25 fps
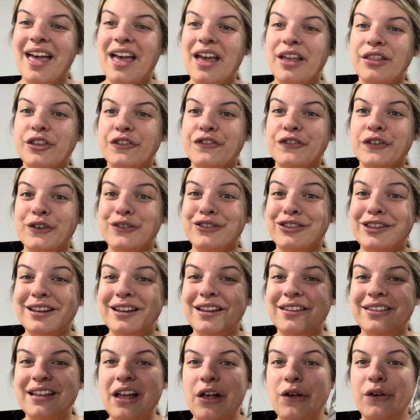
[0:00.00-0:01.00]
The first thing
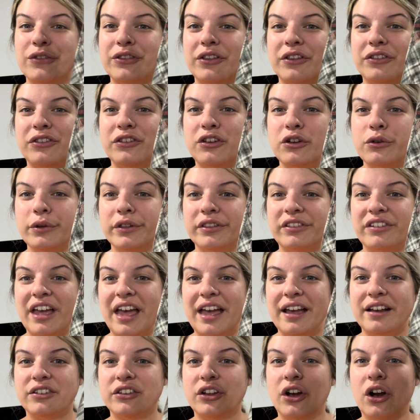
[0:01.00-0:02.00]
to sell is this new with
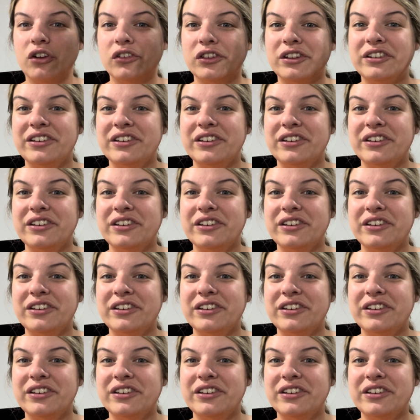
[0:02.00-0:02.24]
tags Harley